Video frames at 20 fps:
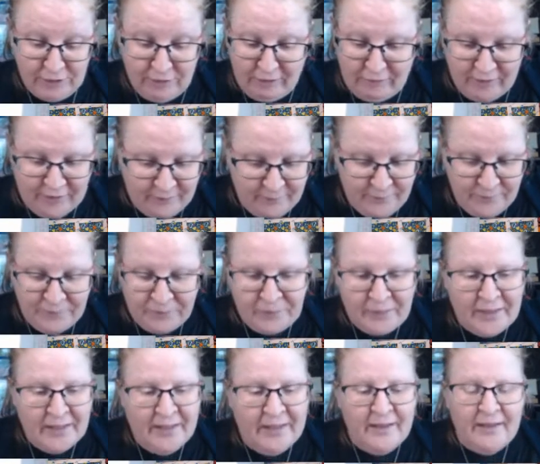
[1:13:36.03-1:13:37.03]
of it.
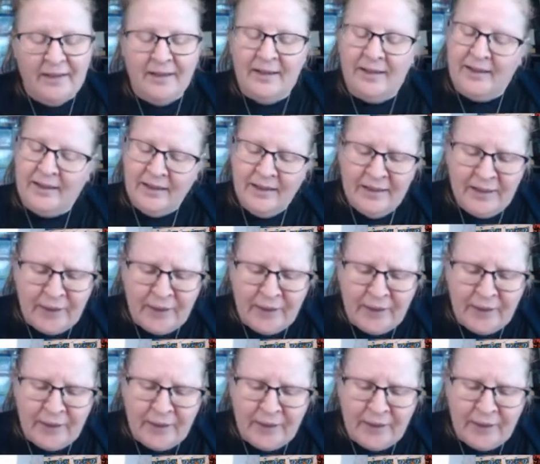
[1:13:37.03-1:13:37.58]
You